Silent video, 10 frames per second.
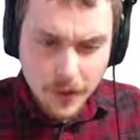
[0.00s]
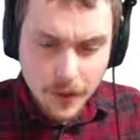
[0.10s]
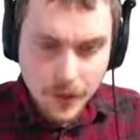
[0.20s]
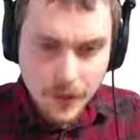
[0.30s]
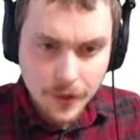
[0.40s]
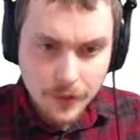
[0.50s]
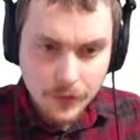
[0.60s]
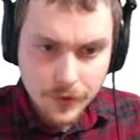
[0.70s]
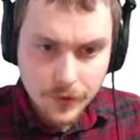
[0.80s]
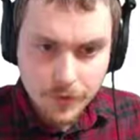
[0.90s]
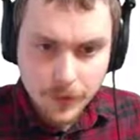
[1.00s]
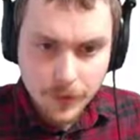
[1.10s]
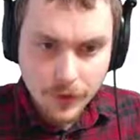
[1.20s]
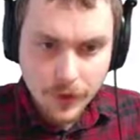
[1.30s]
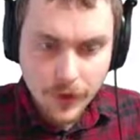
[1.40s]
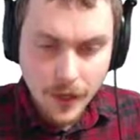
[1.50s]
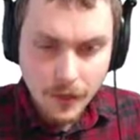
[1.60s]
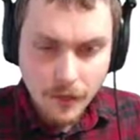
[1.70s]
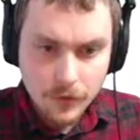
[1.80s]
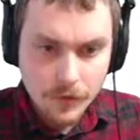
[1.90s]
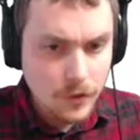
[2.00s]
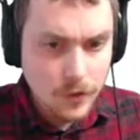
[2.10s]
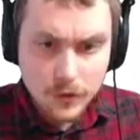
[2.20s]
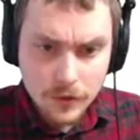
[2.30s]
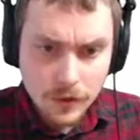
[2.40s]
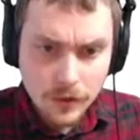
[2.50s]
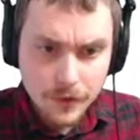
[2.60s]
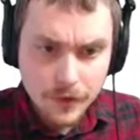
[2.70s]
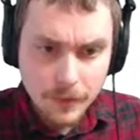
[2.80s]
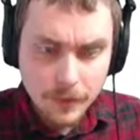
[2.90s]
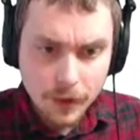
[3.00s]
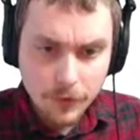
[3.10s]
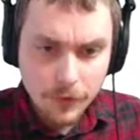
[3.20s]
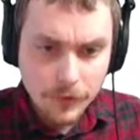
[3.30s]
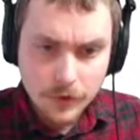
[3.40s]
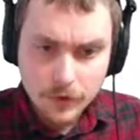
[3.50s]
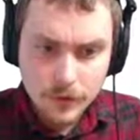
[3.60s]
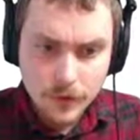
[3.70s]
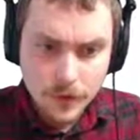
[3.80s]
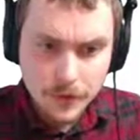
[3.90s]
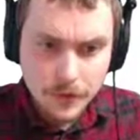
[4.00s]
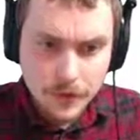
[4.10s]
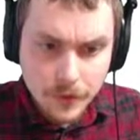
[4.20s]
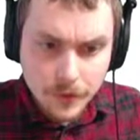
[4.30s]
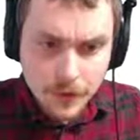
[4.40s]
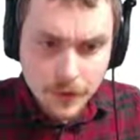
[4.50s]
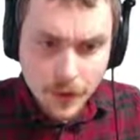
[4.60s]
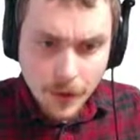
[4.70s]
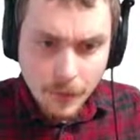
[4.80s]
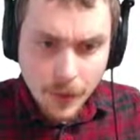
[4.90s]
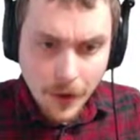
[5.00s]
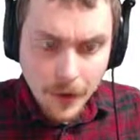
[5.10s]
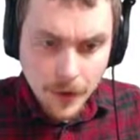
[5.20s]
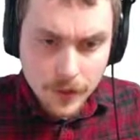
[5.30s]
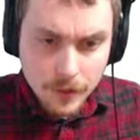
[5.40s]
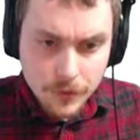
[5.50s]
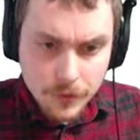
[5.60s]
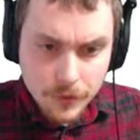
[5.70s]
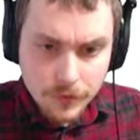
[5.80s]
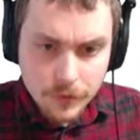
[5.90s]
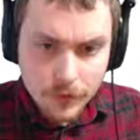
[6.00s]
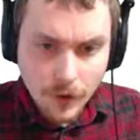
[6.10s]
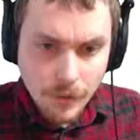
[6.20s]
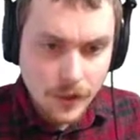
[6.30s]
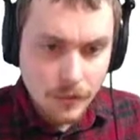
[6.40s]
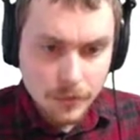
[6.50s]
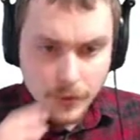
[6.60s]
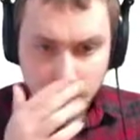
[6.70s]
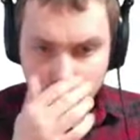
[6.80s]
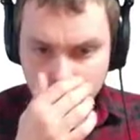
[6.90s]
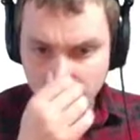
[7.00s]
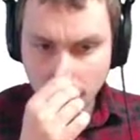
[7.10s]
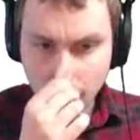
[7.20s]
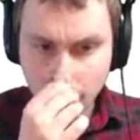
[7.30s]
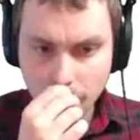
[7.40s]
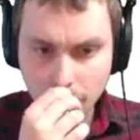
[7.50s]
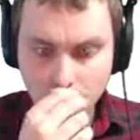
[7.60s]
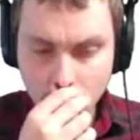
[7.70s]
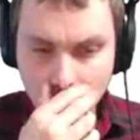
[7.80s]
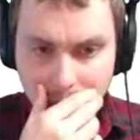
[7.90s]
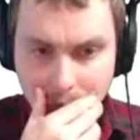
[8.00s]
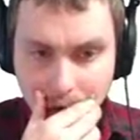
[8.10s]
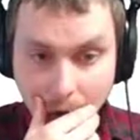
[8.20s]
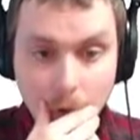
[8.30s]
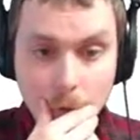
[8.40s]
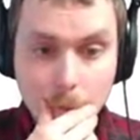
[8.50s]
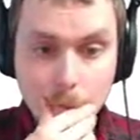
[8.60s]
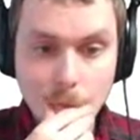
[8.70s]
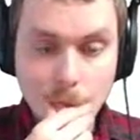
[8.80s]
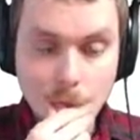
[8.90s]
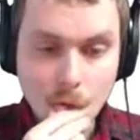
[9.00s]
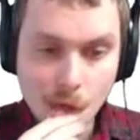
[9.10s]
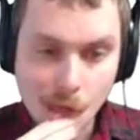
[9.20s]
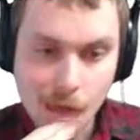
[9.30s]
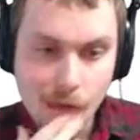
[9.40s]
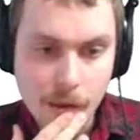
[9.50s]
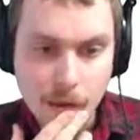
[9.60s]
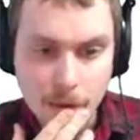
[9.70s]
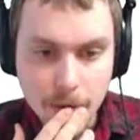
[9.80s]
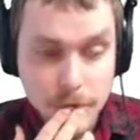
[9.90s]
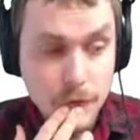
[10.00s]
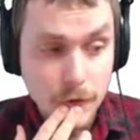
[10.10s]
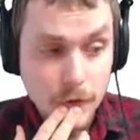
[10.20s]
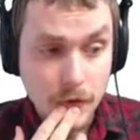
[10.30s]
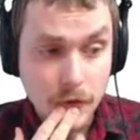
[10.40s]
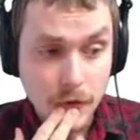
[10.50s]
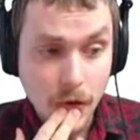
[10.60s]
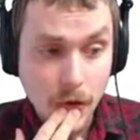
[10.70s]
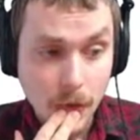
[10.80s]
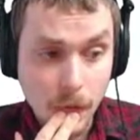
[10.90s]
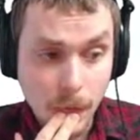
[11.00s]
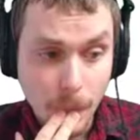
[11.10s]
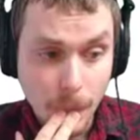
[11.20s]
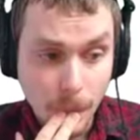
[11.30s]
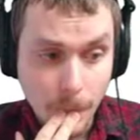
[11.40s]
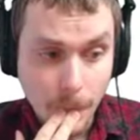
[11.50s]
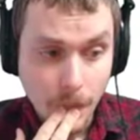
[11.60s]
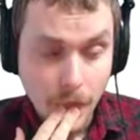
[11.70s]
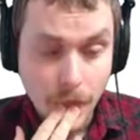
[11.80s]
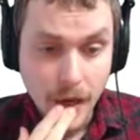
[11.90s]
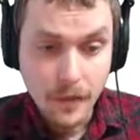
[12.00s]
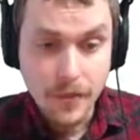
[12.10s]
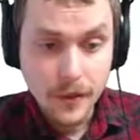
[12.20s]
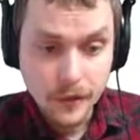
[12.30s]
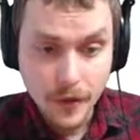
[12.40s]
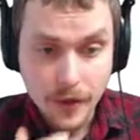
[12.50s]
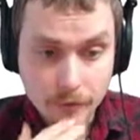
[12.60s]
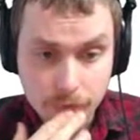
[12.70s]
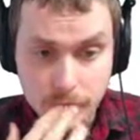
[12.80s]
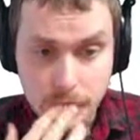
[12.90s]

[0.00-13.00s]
Uh, let's see, build the headers. No, I had a content type authorization. Yeah. Body equals grant type equals auth code. Oh, interesting. So in this case,